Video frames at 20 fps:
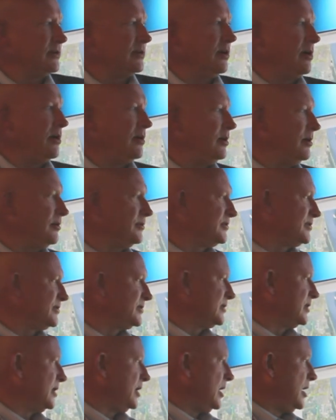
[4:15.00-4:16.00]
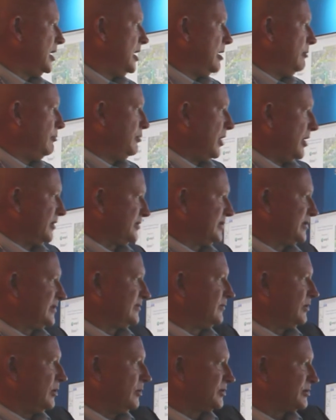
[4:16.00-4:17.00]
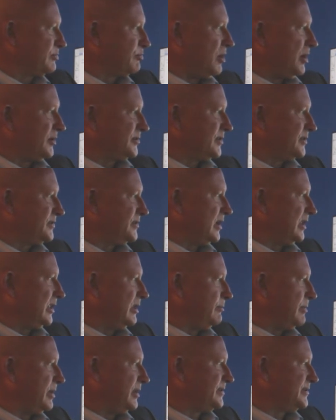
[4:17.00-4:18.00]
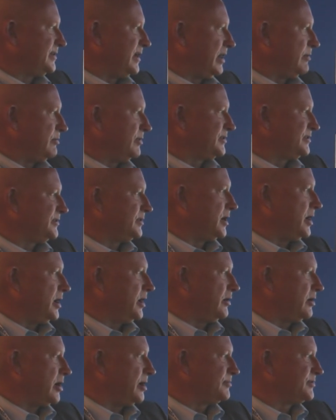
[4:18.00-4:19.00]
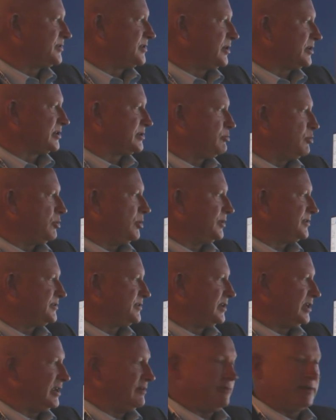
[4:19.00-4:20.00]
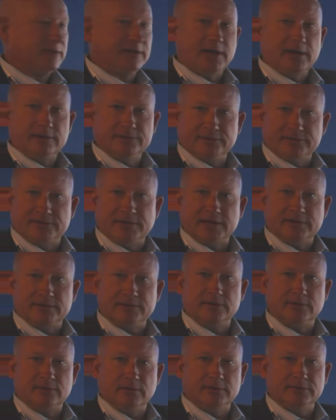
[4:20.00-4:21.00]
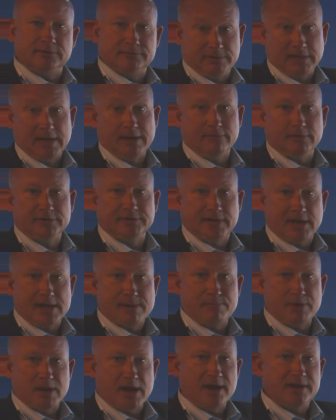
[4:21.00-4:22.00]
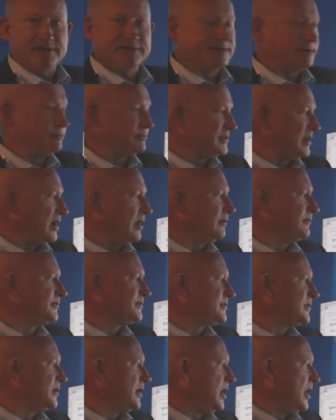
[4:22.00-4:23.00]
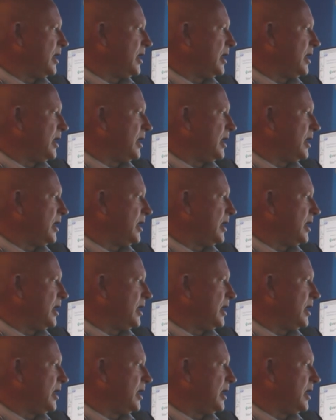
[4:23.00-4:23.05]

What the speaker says: scenarios, process flows, process elements, sequence diagrams, touch points, and even down to technical level the APIs themselves